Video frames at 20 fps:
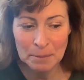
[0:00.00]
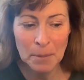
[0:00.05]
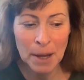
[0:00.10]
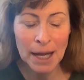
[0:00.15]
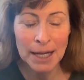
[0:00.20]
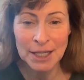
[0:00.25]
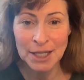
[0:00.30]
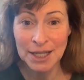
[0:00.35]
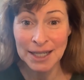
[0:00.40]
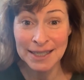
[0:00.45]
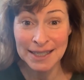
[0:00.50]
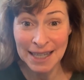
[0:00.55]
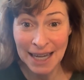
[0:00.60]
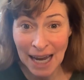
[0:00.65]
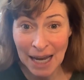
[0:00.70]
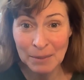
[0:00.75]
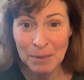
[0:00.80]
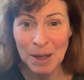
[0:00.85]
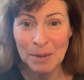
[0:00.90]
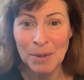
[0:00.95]
much. It's
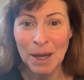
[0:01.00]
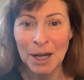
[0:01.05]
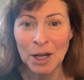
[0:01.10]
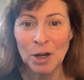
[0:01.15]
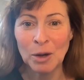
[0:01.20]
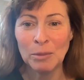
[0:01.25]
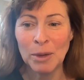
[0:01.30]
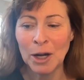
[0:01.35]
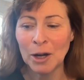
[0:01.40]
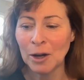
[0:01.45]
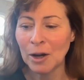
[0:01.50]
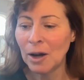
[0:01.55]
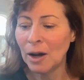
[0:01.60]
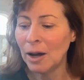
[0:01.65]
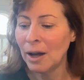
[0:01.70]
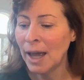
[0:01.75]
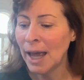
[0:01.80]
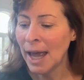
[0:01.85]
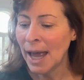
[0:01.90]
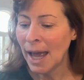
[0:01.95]
got to be a medical miracle.